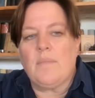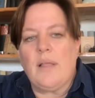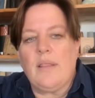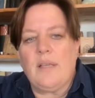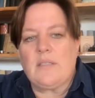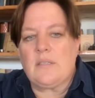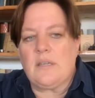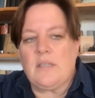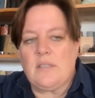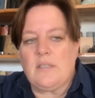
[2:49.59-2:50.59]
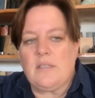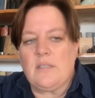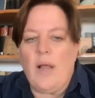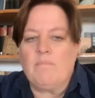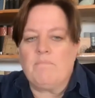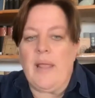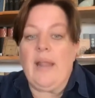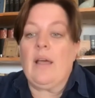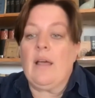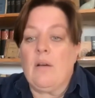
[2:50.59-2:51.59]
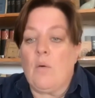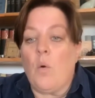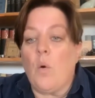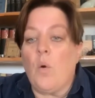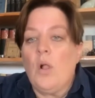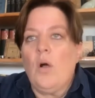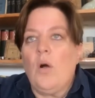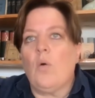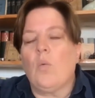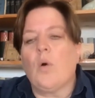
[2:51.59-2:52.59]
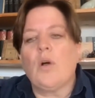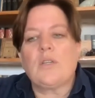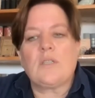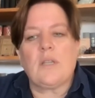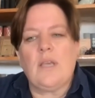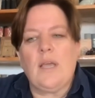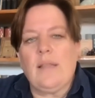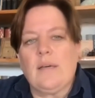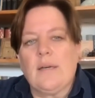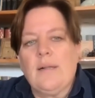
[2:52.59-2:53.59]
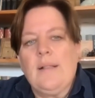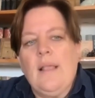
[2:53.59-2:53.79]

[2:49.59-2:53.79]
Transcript: There's no one better or worse than the other.